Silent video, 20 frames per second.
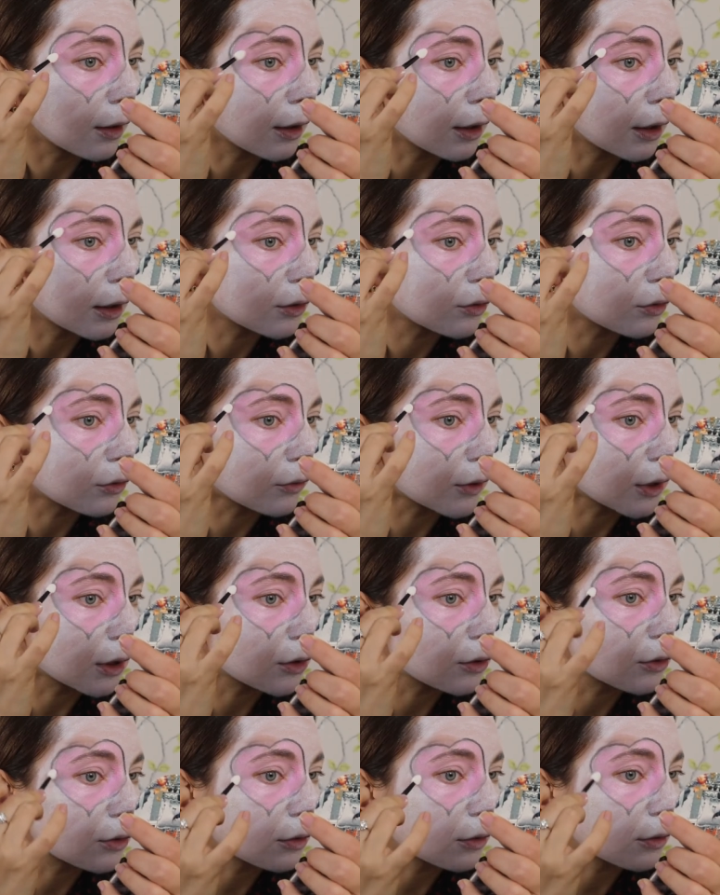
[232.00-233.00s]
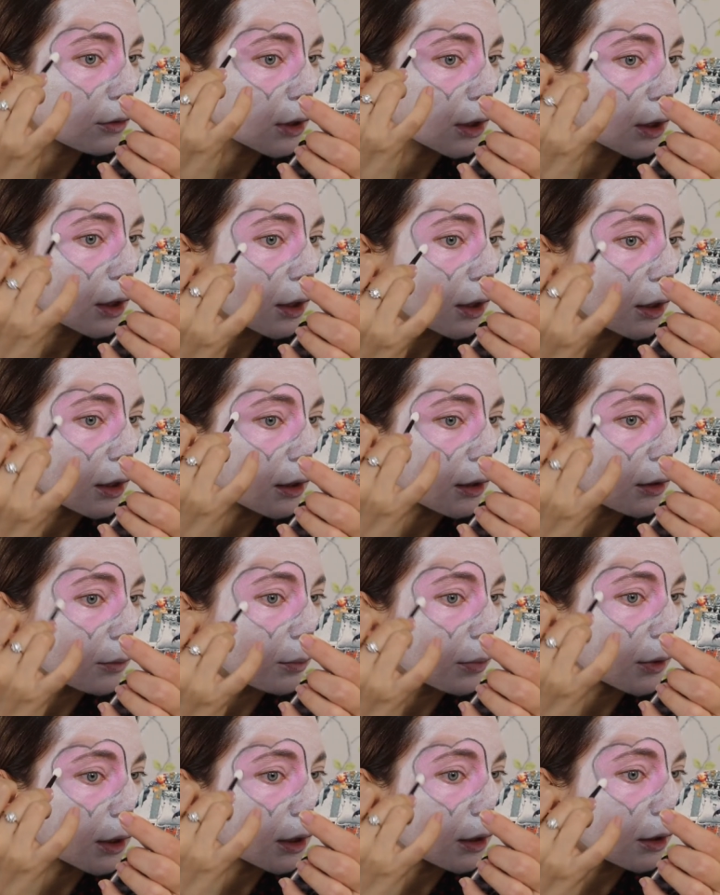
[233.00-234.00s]
I had to redraw it a little
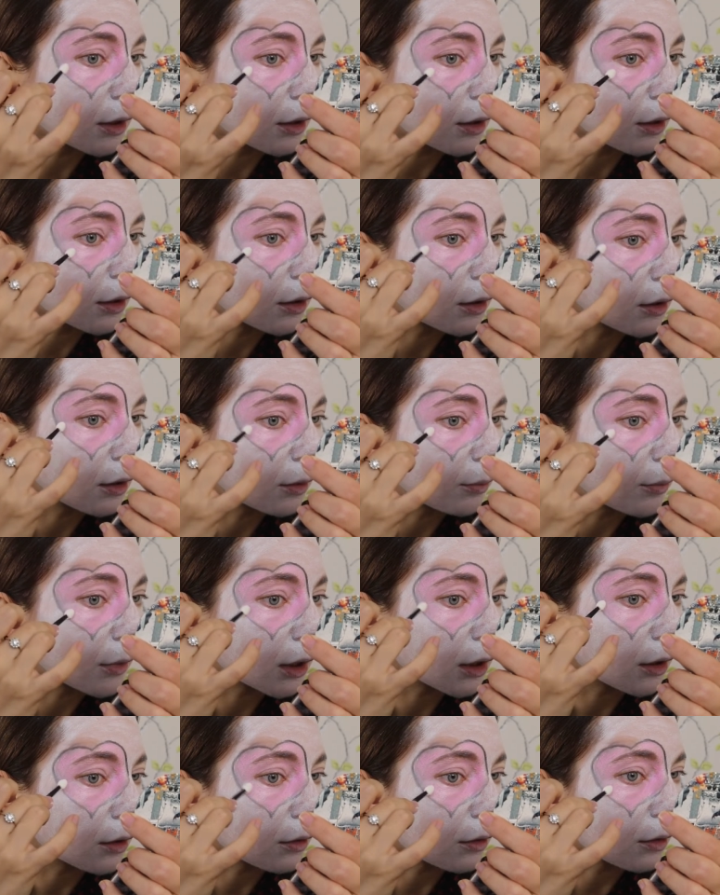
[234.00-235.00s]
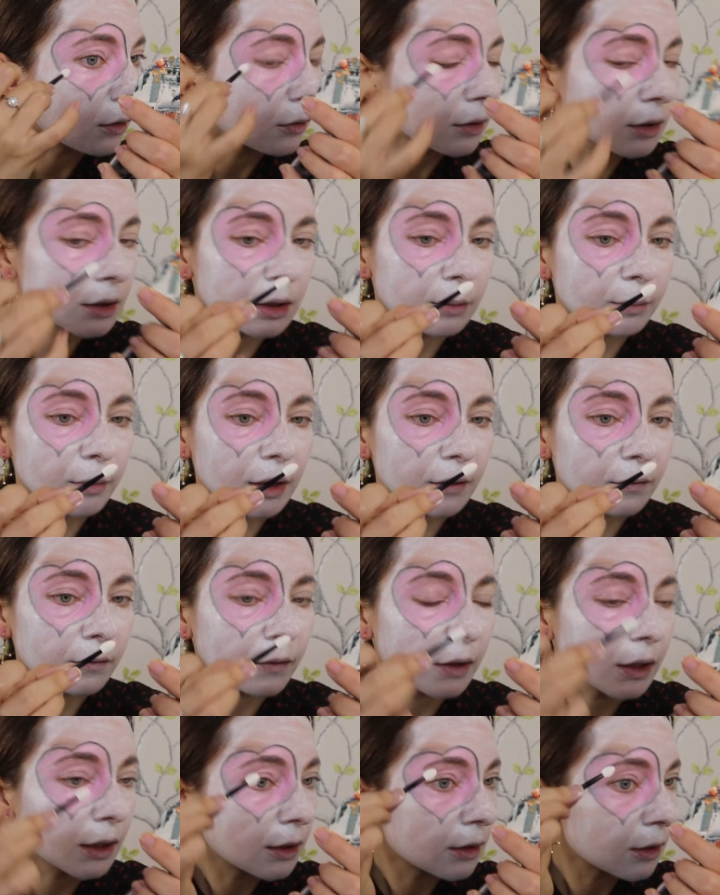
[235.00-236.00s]
bit and oh my god, you see my
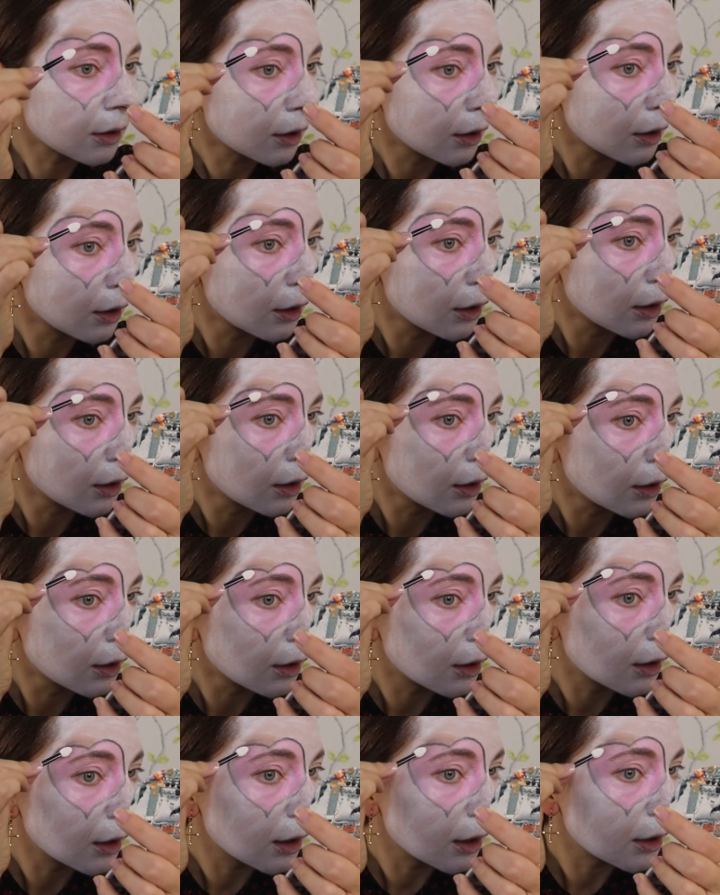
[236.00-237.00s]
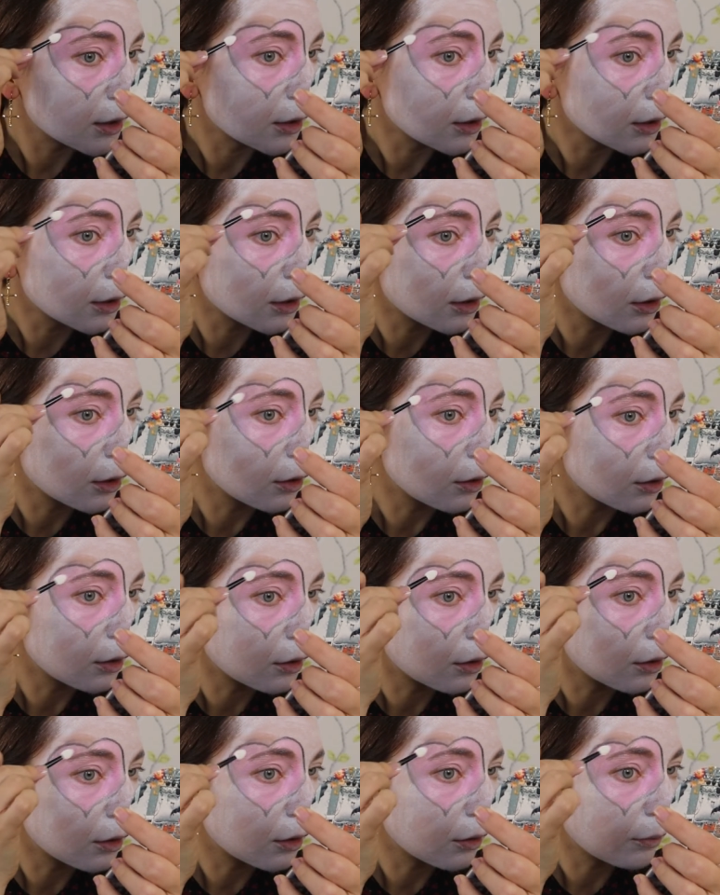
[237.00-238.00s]
face? is a
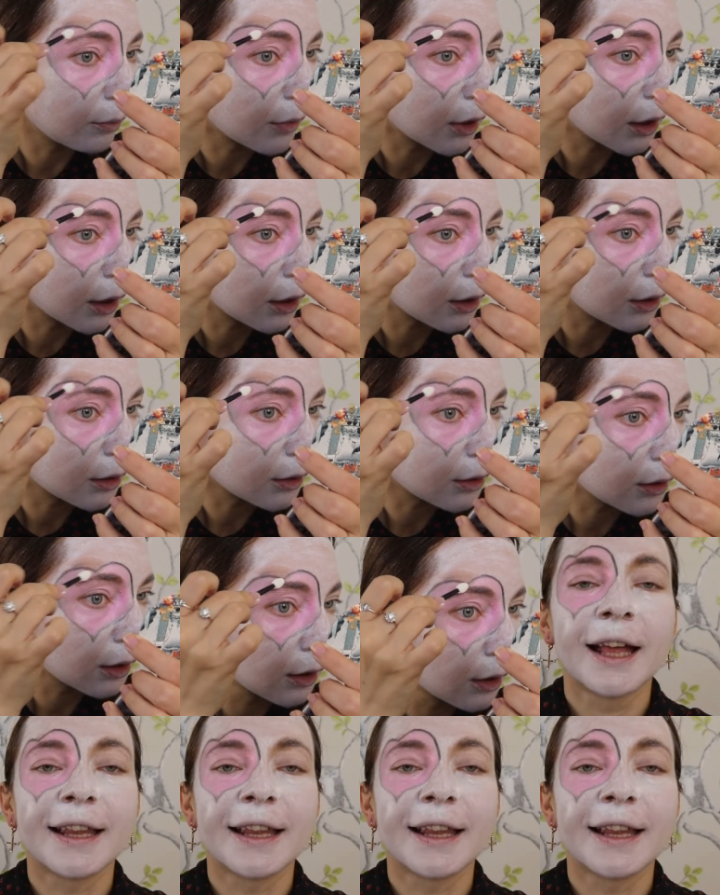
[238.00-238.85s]
whole mess.